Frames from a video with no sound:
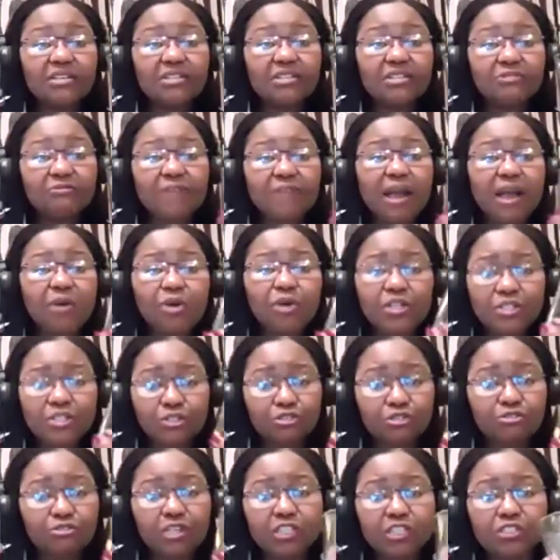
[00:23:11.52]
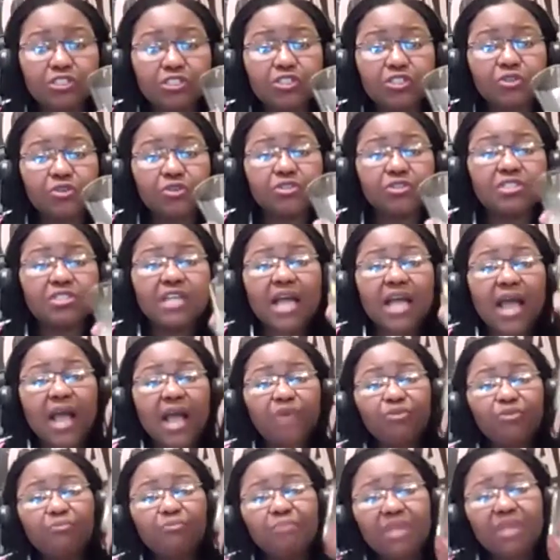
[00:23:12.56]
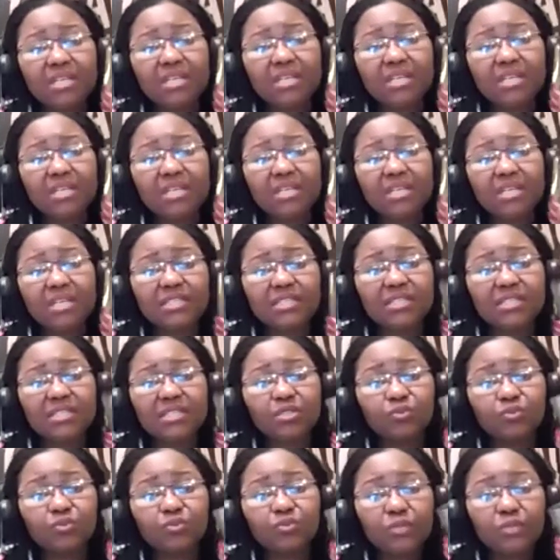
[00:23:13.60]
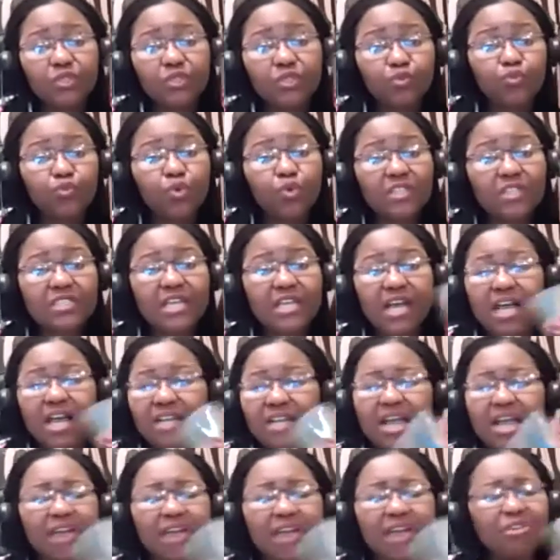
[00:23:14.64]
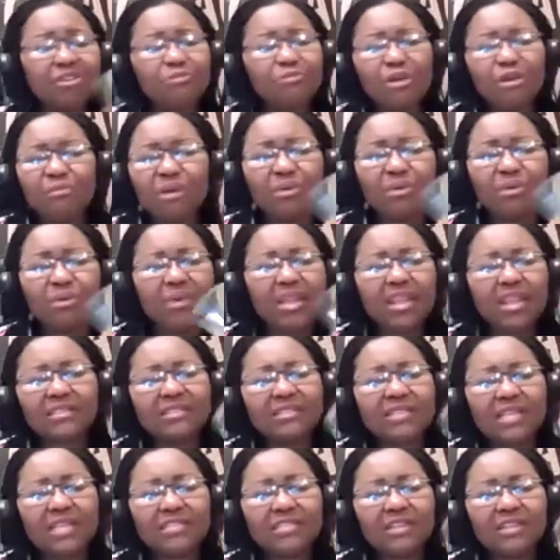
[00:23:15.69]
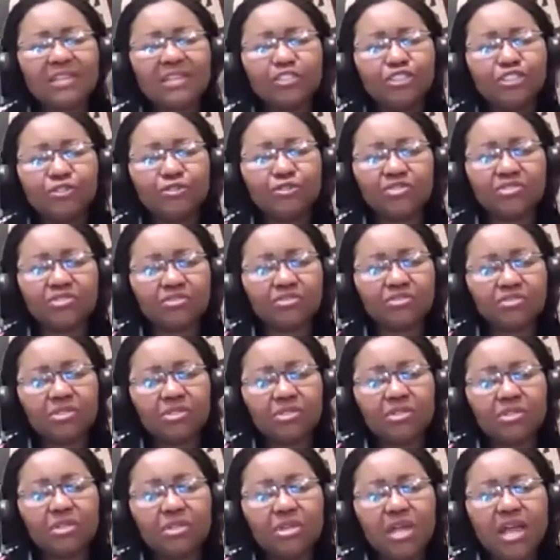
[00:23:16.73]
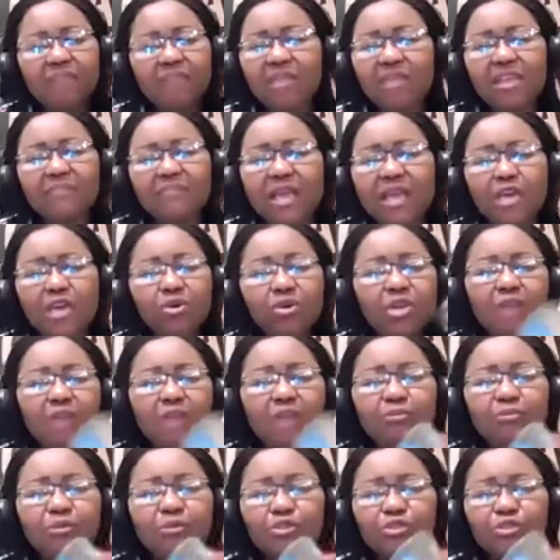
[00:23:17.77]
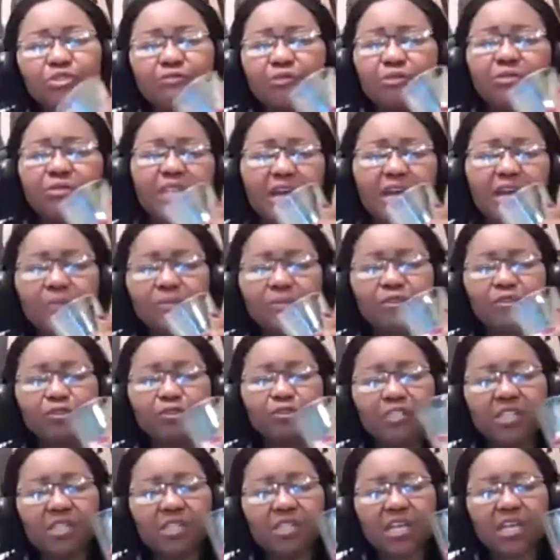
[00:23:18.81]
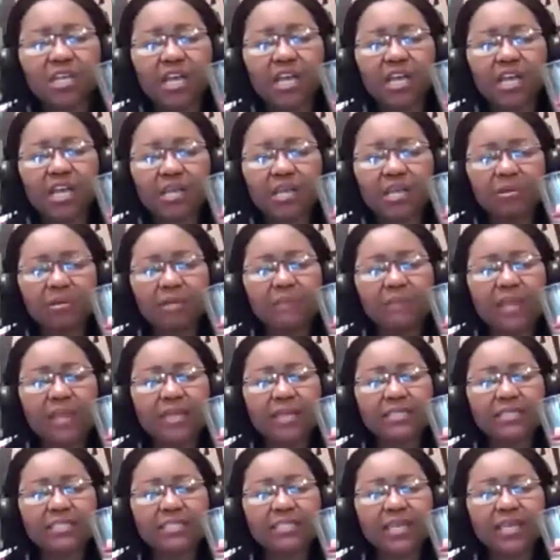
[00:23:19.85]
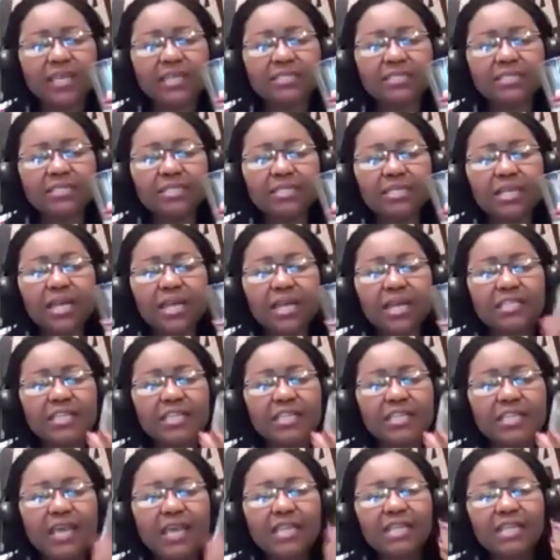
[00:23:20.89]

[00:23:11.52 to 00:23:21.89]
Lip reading: If I want to drink juice, I will mix it with water. I can't remember when last I drank juice. I made my own apple juice from the apple tree I planted